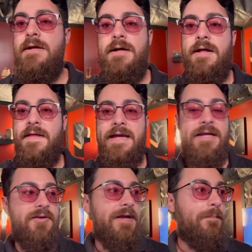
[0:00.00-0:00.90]
I got
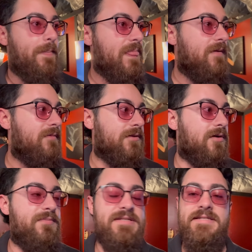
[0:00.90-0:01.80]
a great
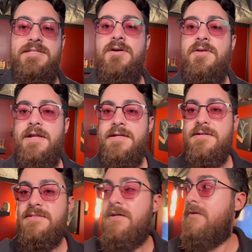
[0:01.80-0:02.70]
little business going on
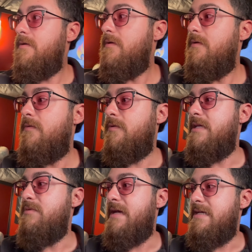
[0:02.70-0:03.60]
here. So we'll
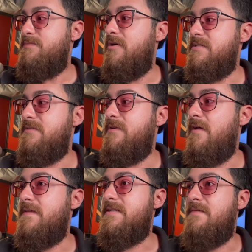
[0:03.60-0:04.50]
keep you guys posted when
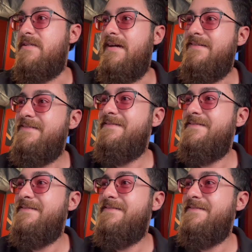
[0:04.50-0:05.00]
all this comes out.